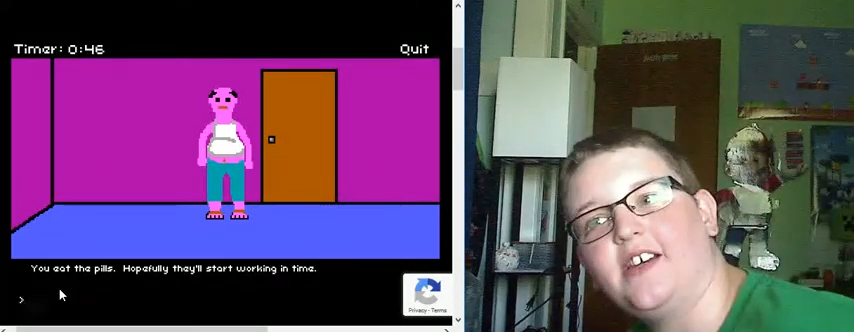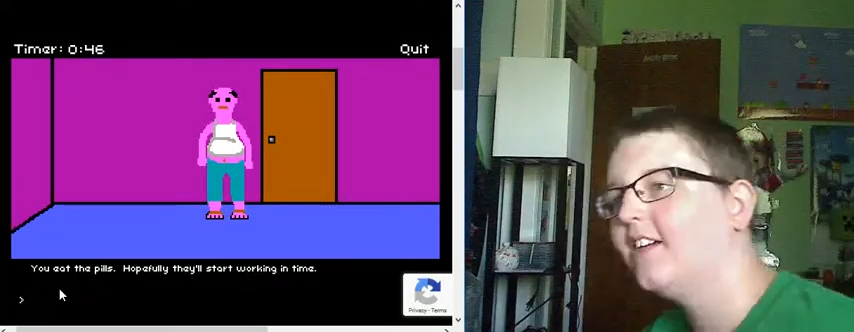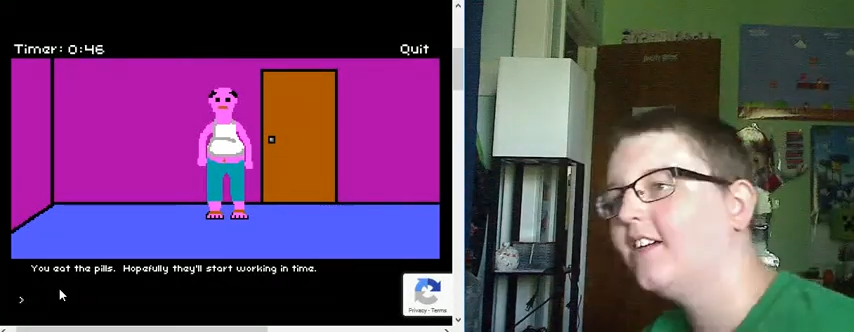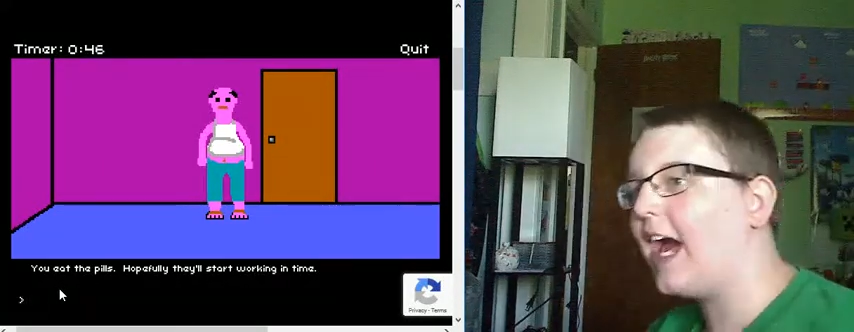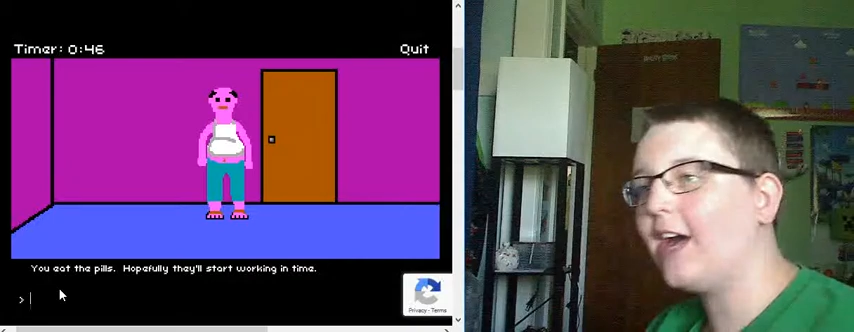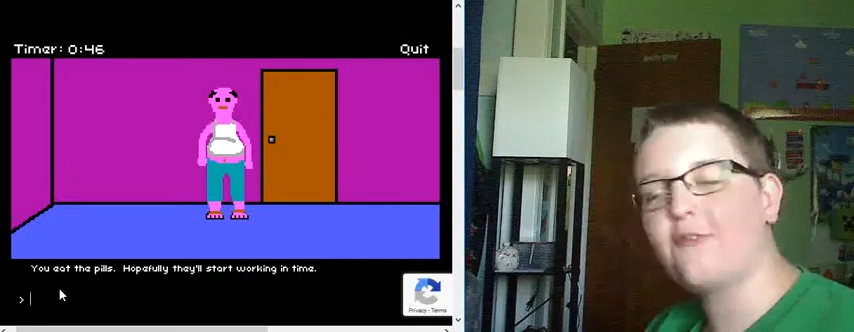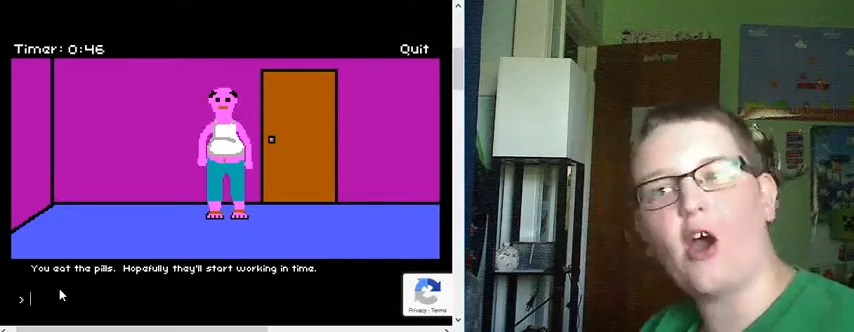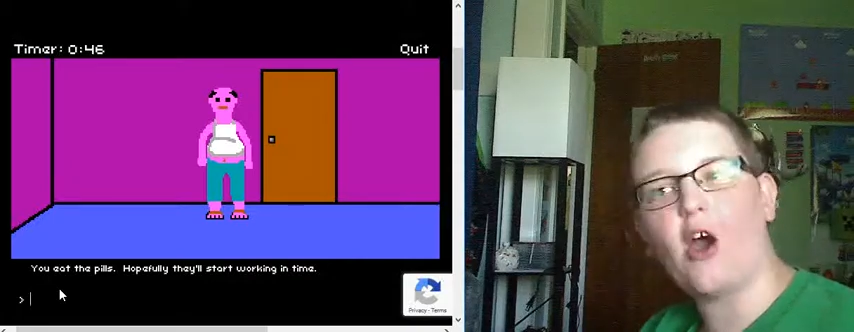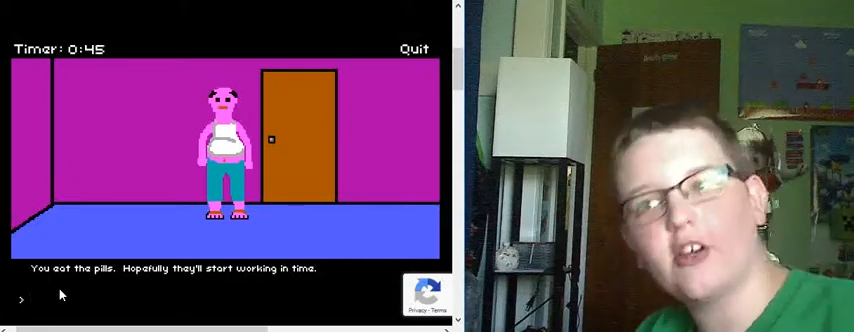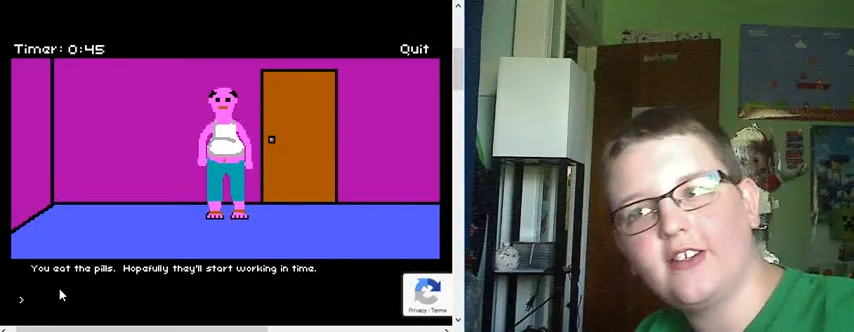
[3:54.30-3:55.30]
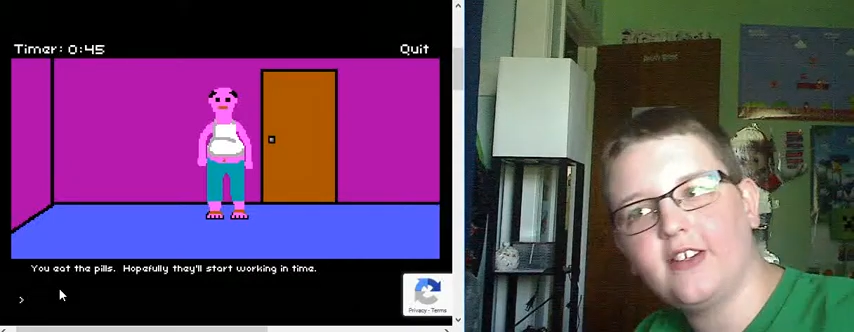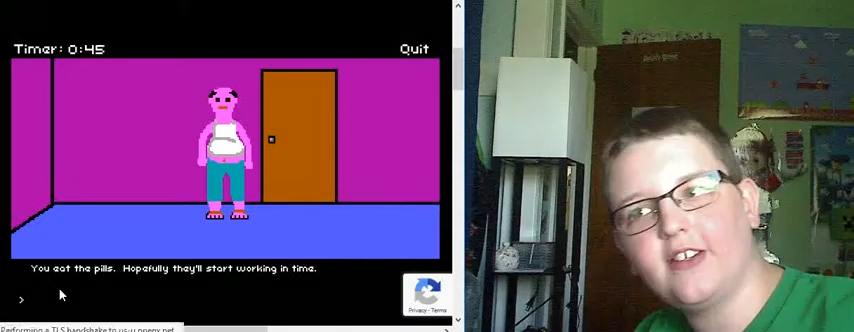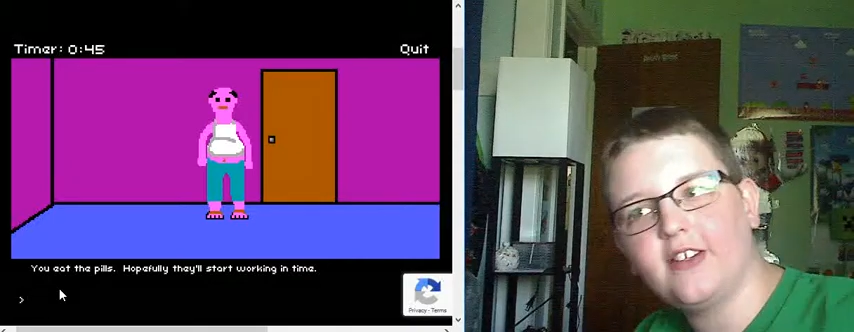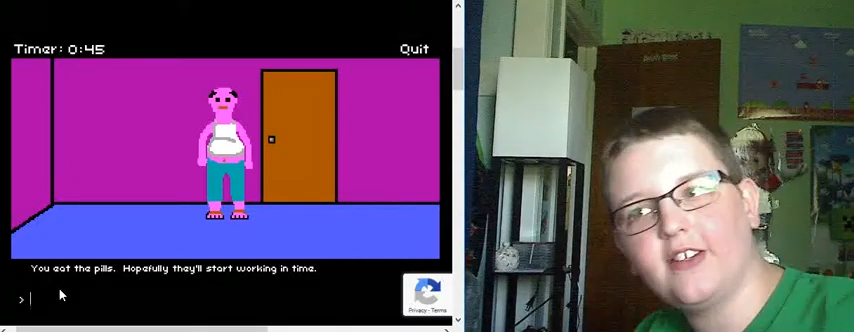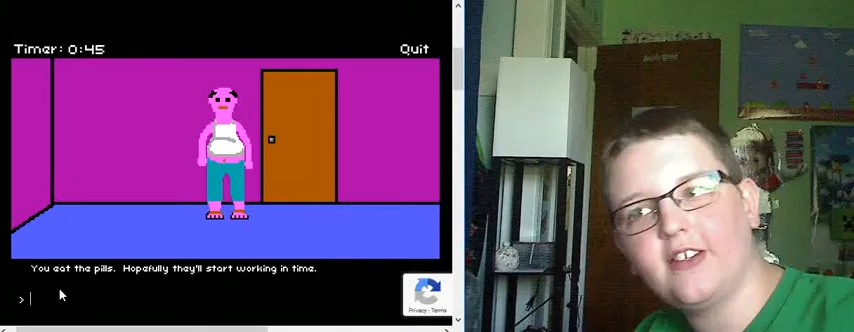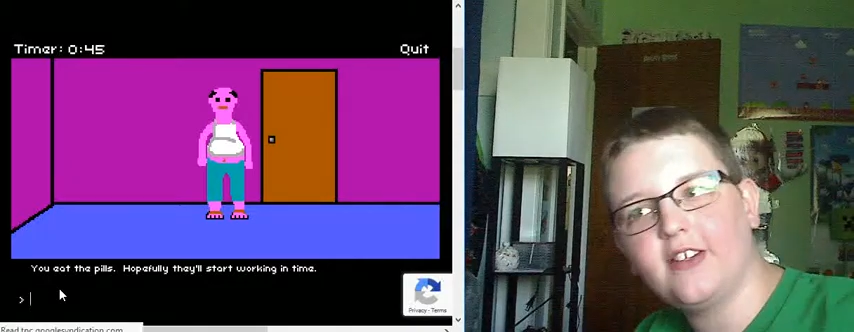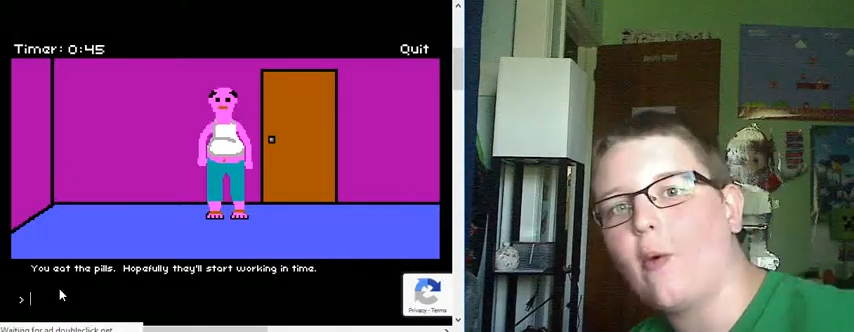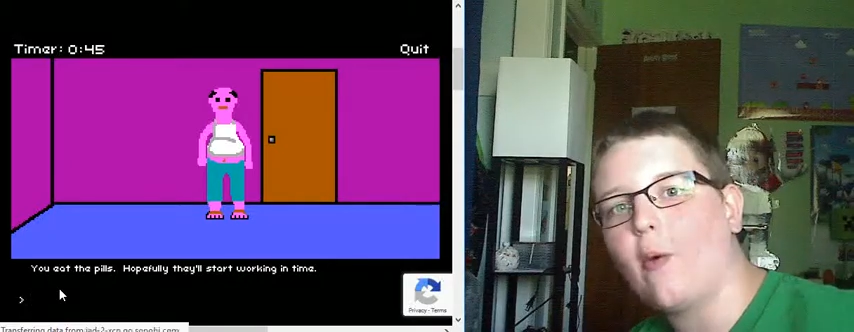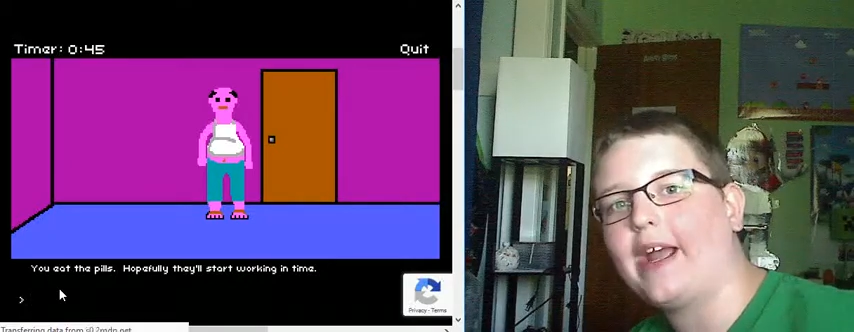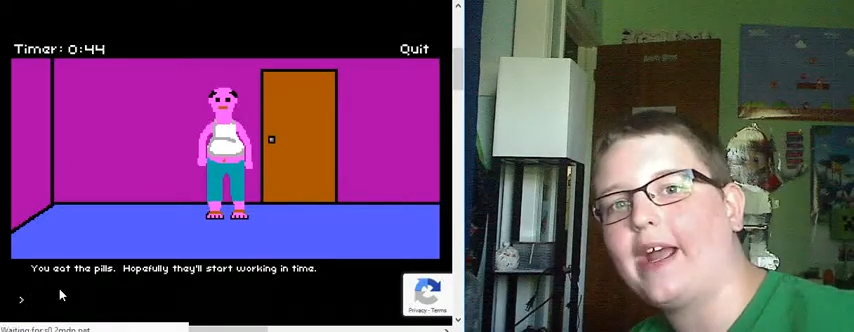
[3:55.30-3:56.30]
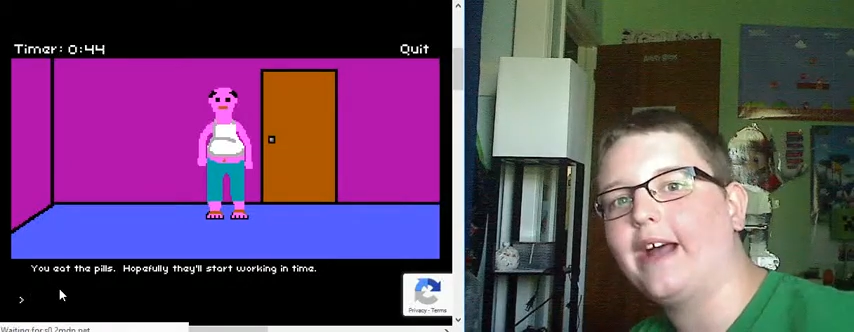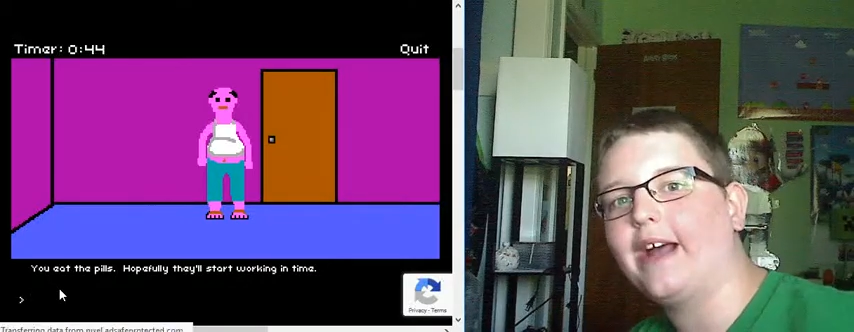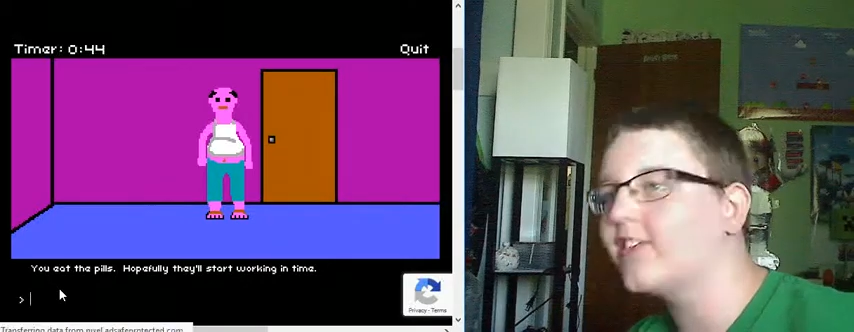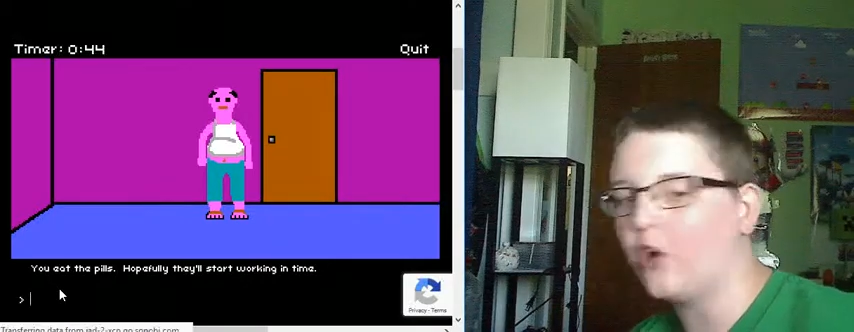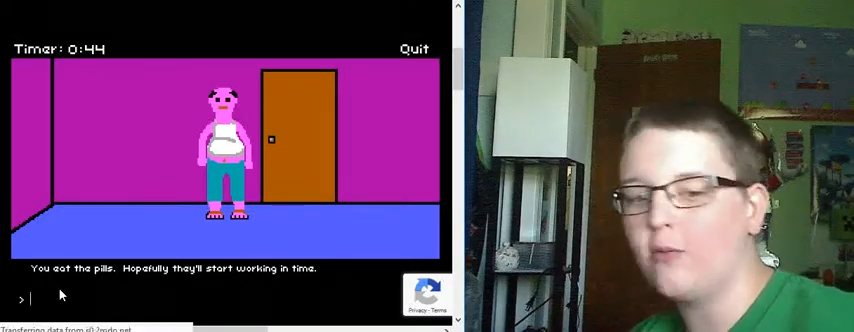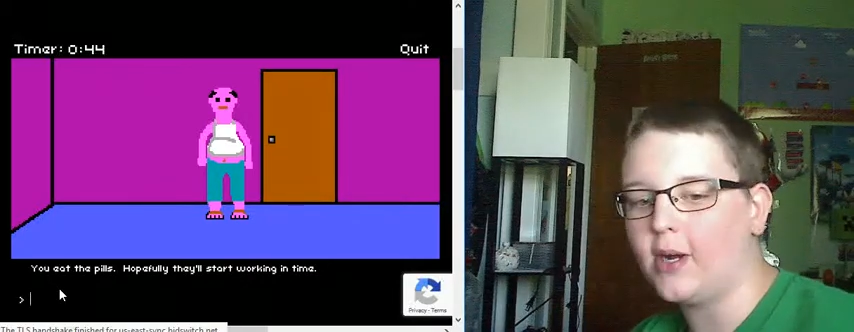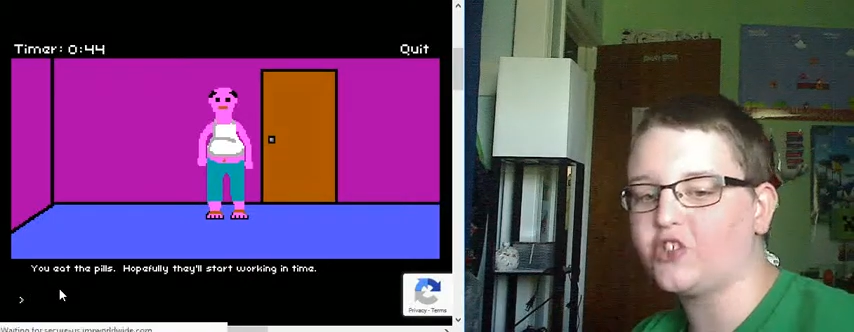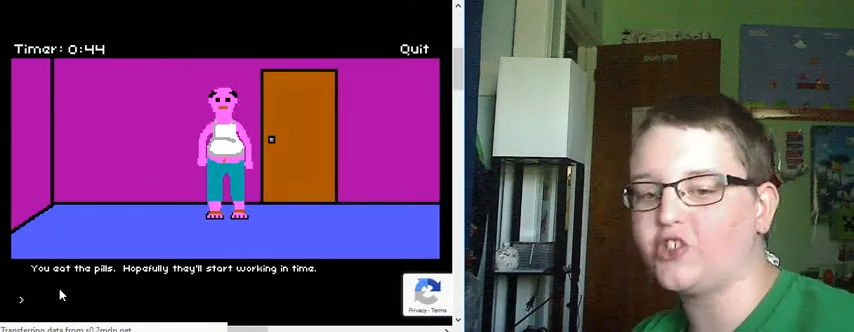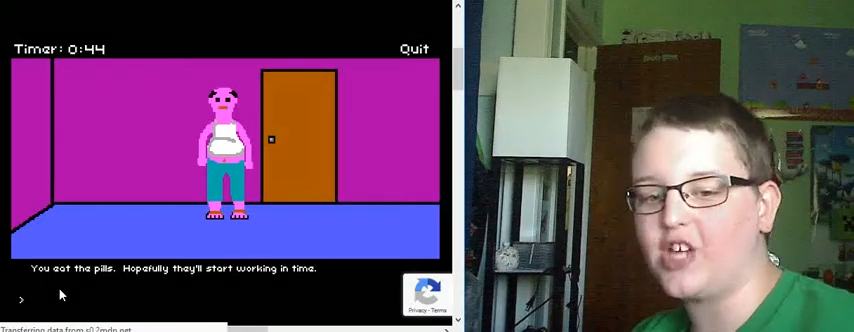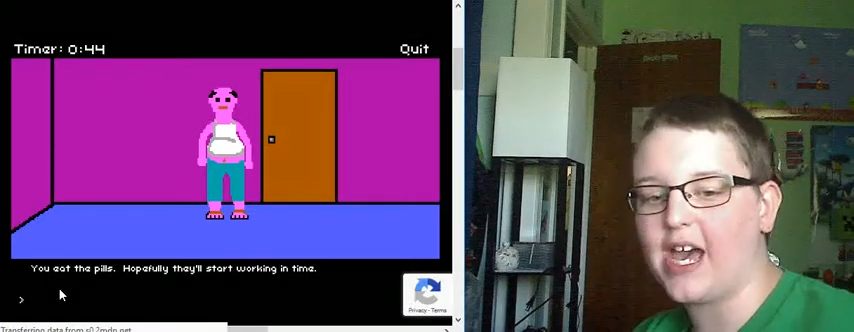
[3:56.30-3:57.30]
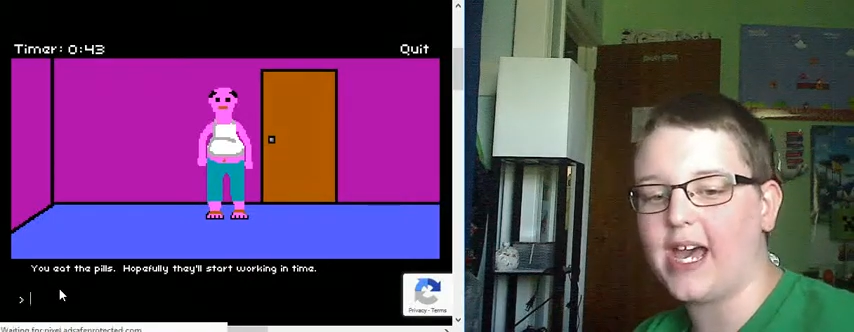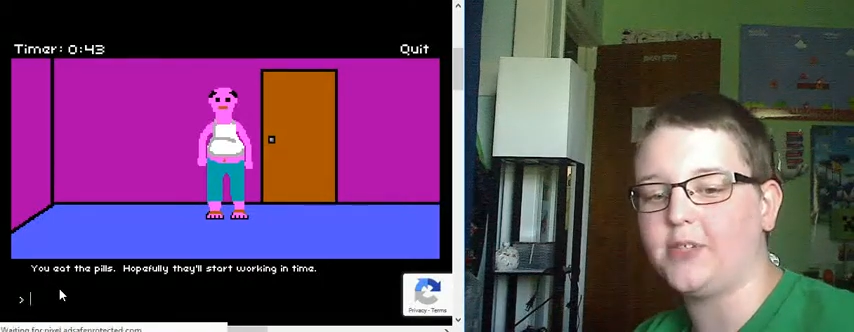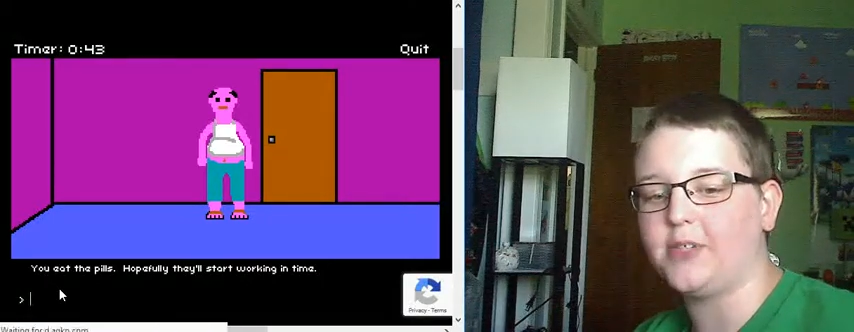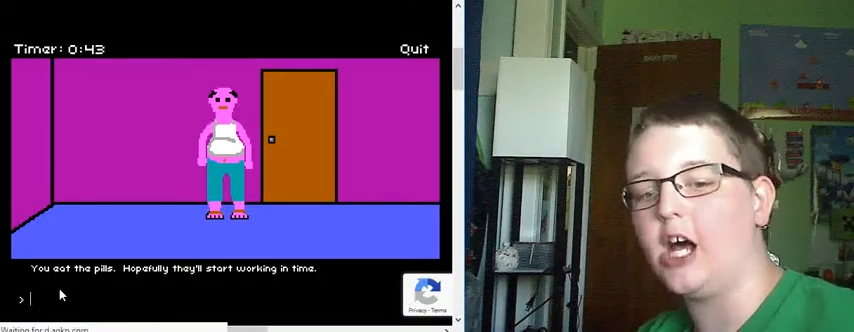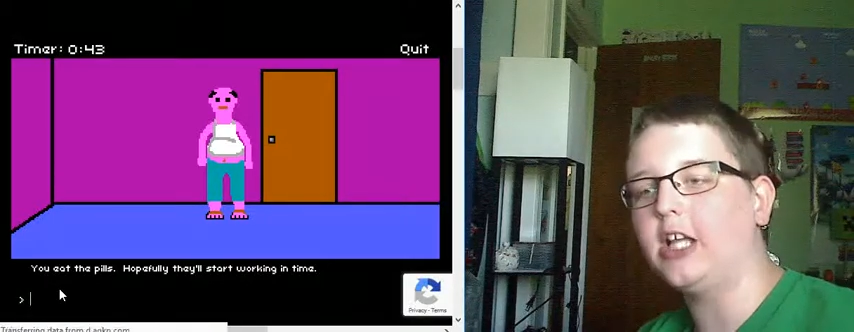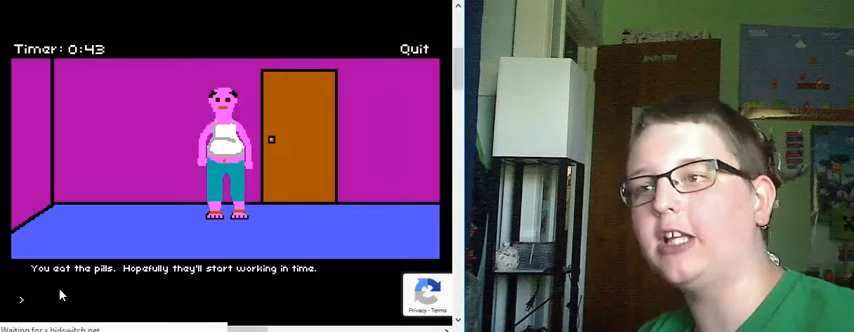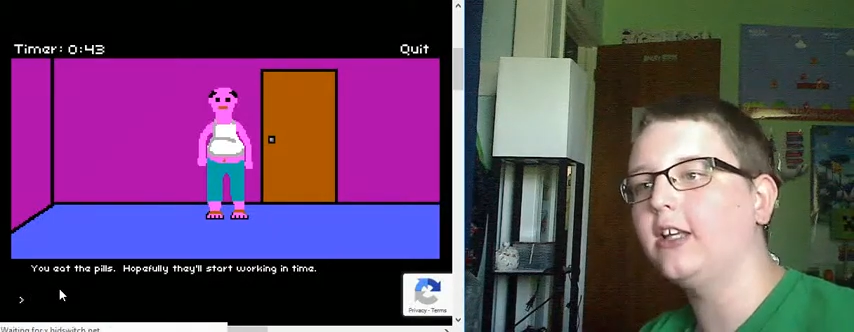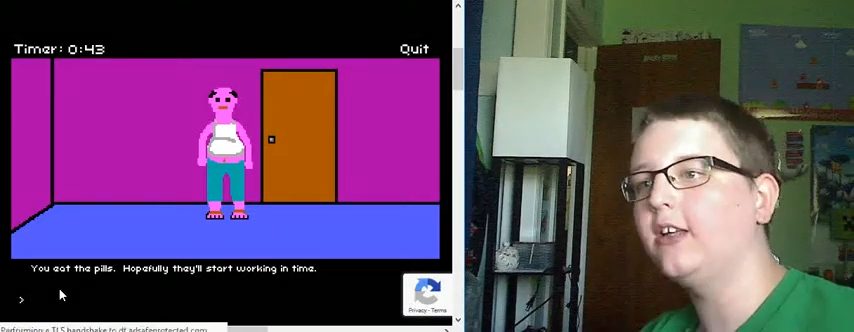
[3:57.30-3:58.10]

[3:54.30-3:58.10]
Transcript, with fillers: I farted lightly, so I got so much time, y'all.